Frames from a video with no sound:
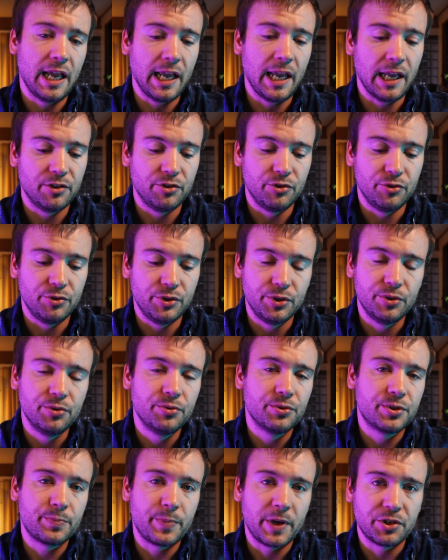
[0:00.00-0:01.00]
and you
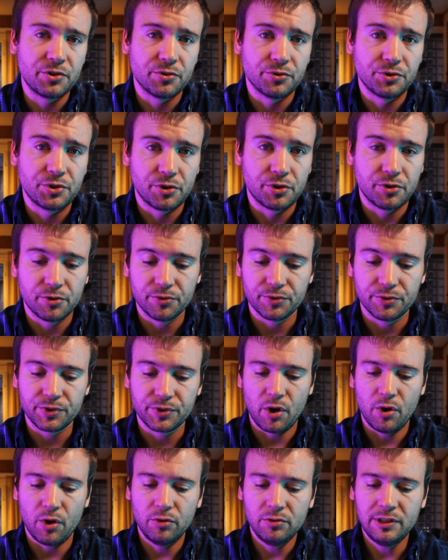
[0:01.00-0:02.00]
use special journals
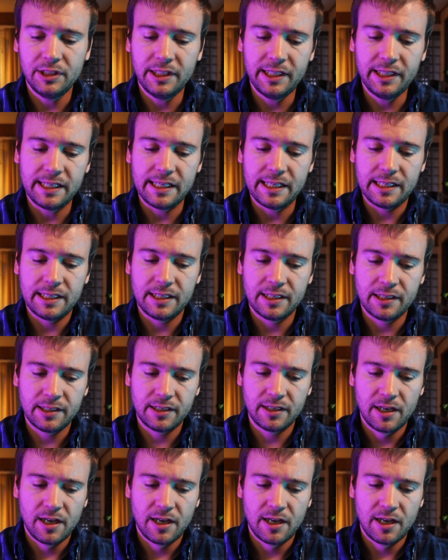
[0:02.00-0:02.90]
only in